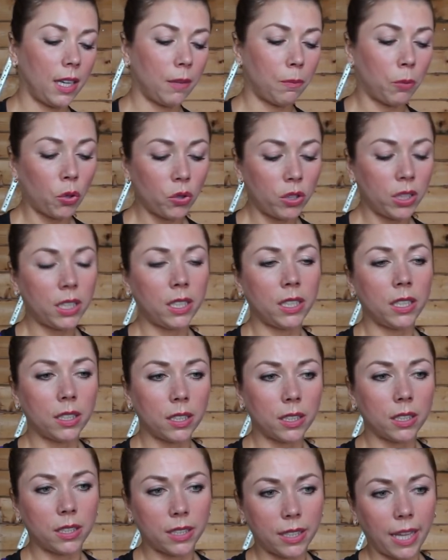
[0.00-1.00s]

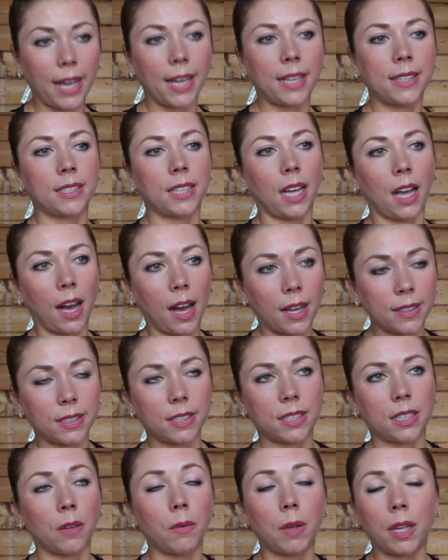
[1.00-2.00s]
Protein takes other
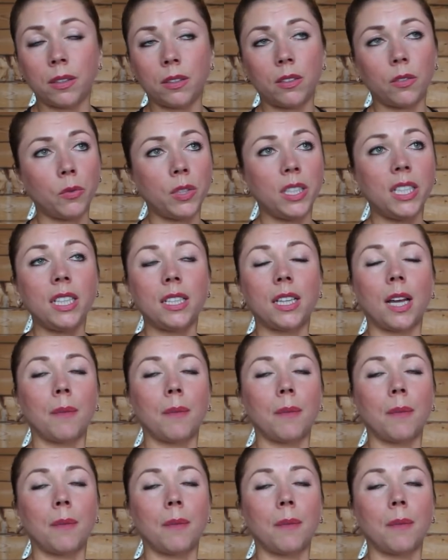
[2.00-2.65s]
stuff, and we need